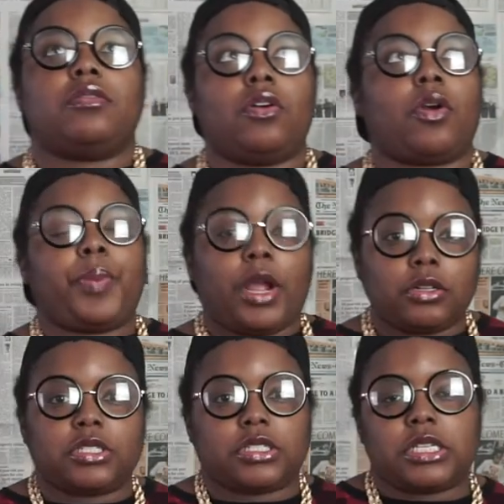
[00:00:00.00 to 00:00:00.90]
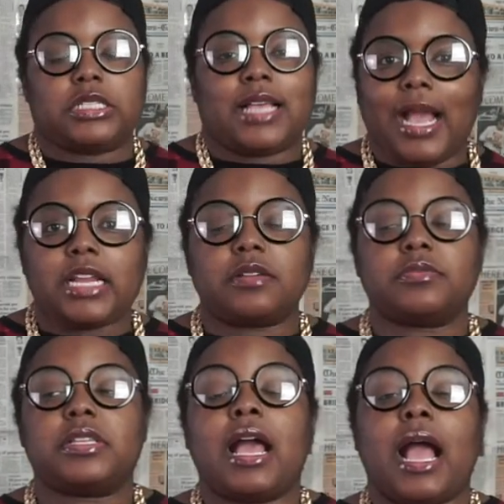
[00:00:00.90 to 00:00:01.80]
or purchase these
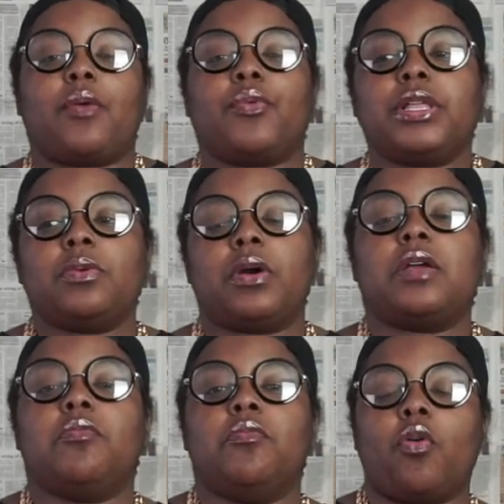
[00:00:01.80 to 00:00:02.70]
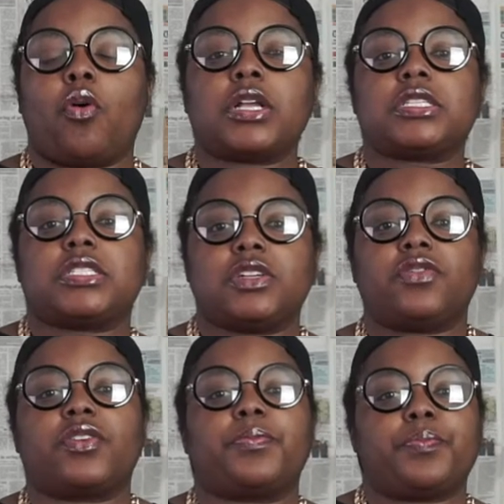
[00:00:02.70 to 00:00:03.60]
items, I really wanted more
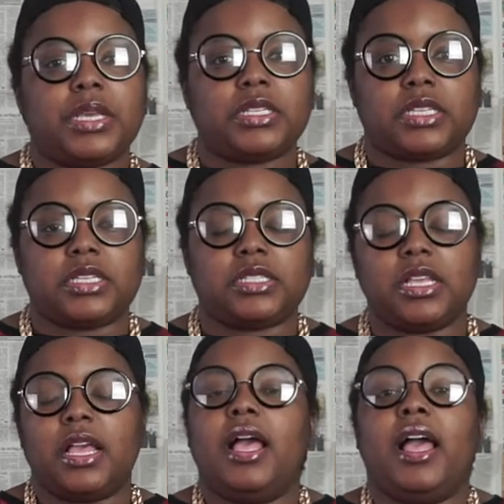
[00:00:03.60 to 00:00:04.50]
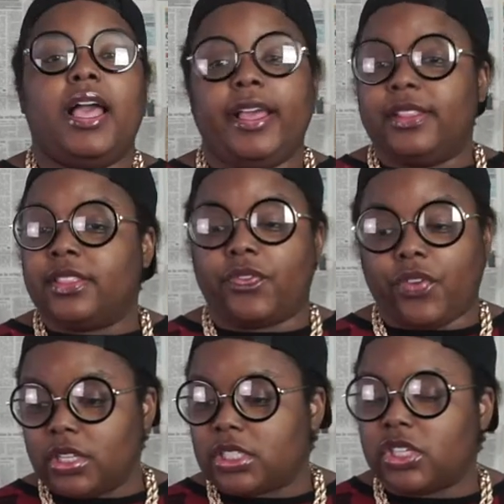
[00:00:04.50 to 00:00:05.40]
silver pieces. And the
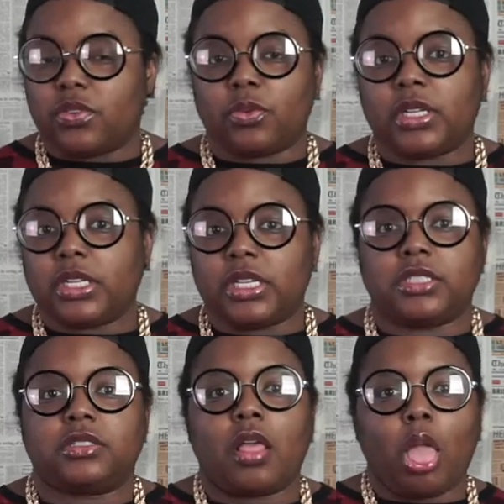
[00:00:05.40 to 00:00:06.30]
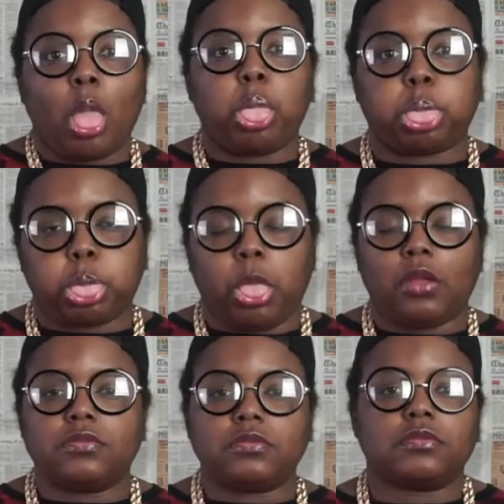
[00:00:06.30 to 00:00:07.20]
first silver one is
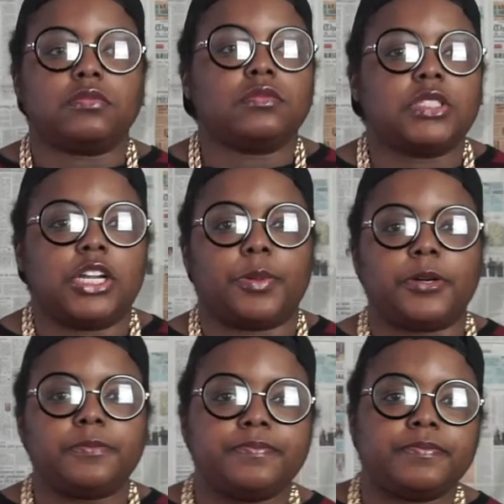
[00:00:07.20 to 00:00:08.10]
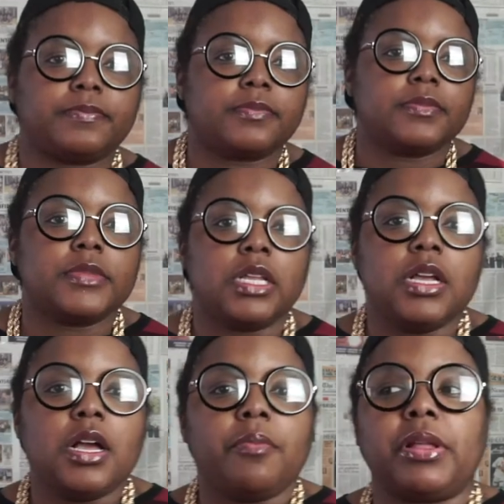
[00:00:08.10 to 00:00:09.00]
terrible.
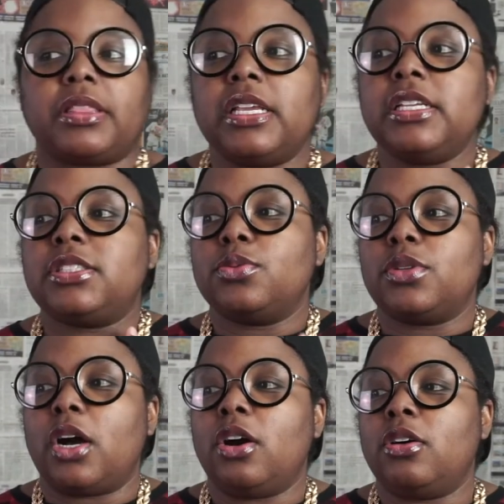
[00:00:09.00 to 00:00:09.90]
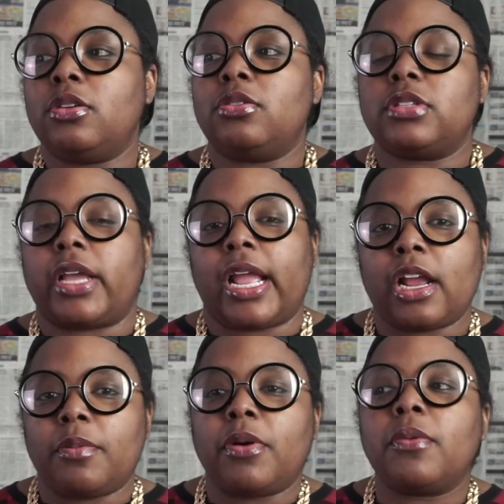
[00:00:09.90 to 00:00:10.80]
But these two gold, the
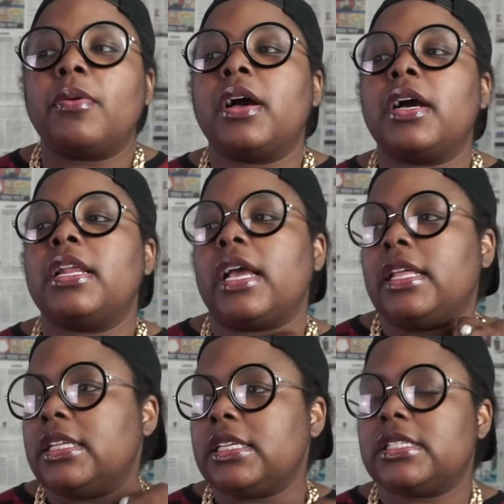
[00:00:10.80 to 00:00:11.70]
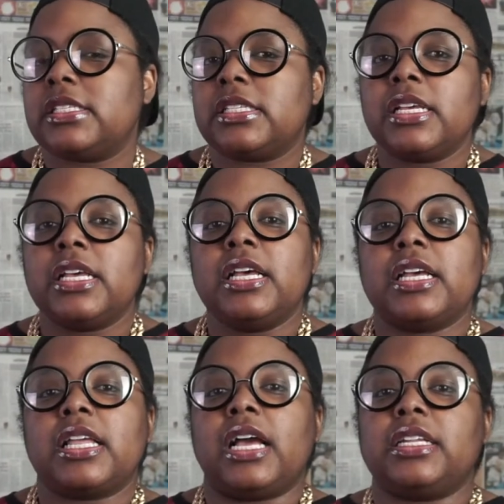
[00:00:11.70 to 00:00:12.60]
herringbone one, and this
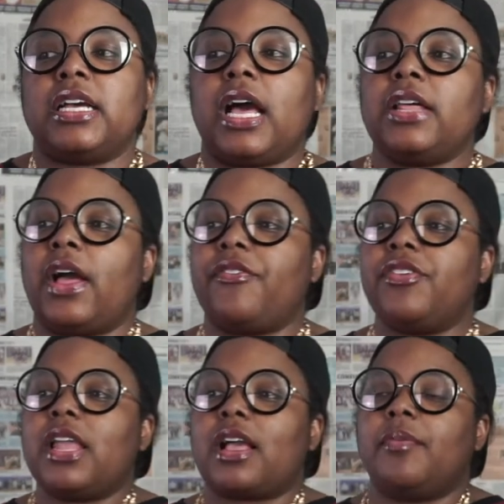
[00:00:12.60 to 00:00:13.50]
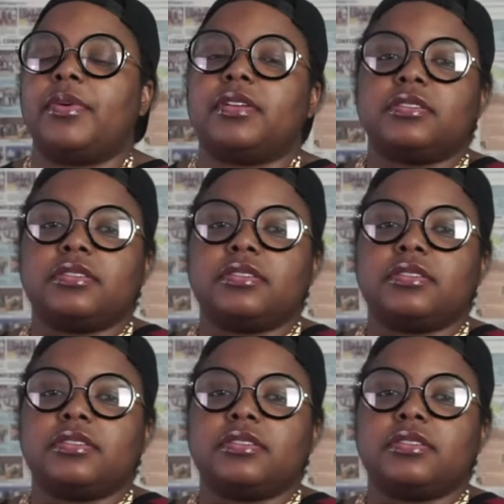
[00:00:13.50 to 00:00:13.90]
kind of, I feel like I'm a